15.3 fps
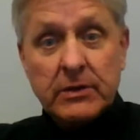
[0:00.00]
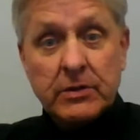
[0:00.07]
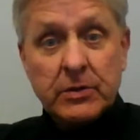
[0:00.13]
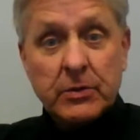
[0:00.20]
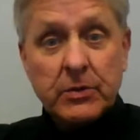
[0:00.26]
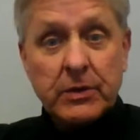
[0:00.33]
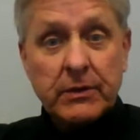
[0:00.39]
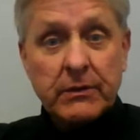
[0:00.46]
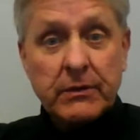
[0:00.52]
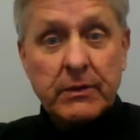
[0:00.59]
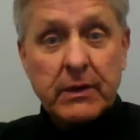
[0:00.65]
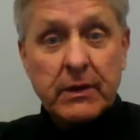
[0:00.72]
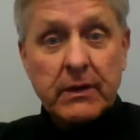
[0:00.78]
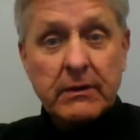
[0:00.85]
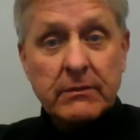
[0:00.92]

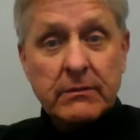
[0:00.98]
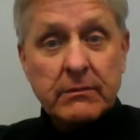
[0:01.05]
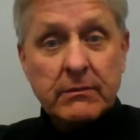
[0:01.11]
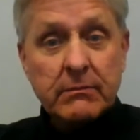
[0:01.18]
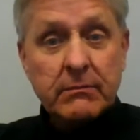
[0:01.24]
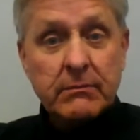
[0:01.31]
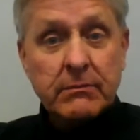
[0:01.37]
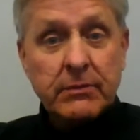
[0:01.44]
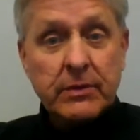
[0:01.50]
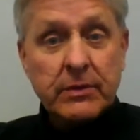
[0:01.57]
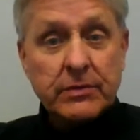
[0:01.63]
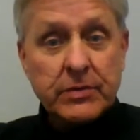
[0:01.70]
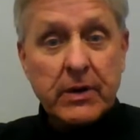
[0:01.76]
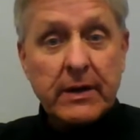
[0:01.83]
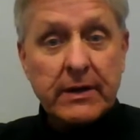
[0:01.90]
you're
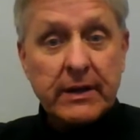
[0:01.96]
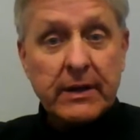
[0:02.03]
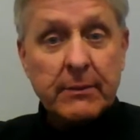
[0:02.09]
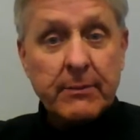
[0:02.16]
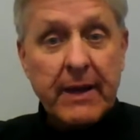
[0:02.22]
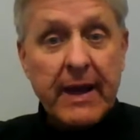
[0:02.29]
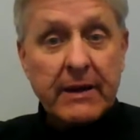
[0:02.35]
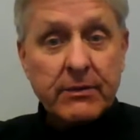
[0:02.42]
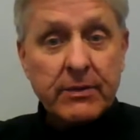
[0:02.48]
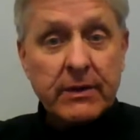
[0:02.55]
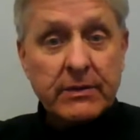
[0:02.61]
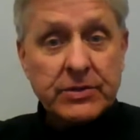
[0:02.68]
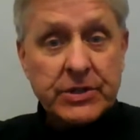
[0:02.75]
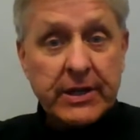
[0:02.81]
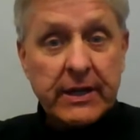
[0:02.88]
trying to get a
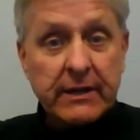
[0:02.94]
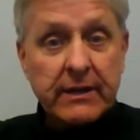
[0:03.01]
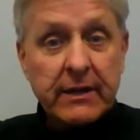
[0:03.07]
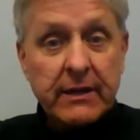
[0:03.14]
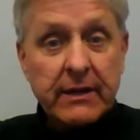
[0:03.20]
background check